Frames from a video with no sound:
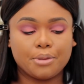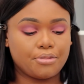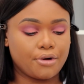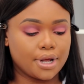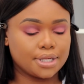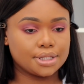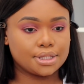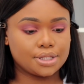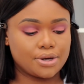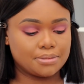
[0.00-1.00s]
a bronze,
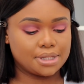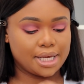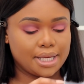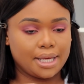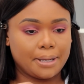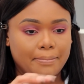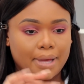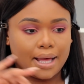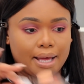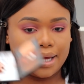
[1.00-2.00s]
so I'm taking
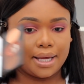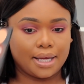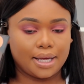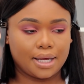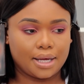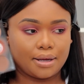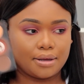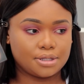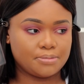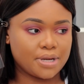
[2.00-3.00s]
my
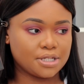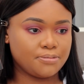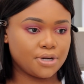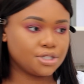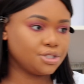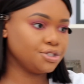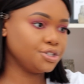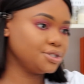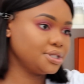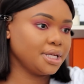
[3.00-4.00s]
Smashbox
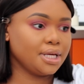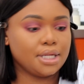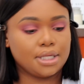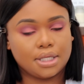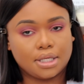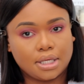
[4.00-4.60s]
Studio Skin.